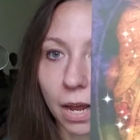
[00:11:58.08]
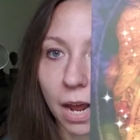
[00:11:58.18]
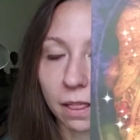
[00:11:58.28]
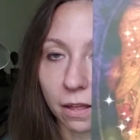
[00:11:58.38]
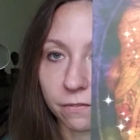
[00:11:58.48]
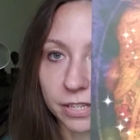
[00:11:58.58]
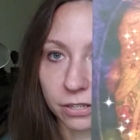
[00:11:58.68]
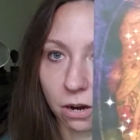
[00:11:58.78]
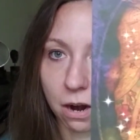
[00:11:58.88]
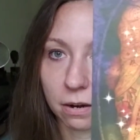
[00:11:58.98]
i love this
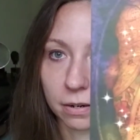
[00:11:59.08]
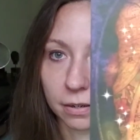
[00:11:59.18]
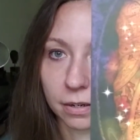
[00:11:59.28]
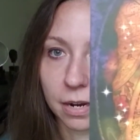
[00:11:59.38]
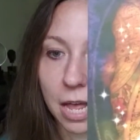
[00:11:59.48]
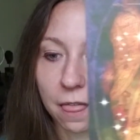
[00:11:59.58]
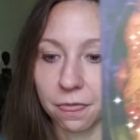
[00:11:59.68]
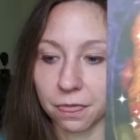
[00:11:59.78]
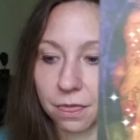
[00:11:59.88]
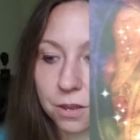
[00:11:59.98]
card
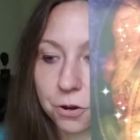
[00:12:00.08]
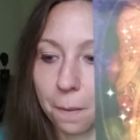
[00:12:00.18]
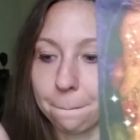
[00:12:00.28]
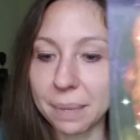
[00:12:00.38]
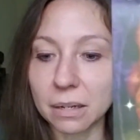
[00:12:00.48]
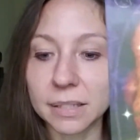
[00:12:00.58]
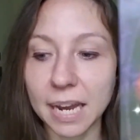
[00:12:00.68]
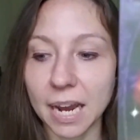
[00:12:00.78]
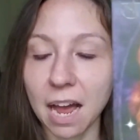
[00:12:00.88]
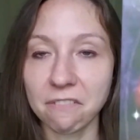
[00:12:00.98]
you're building a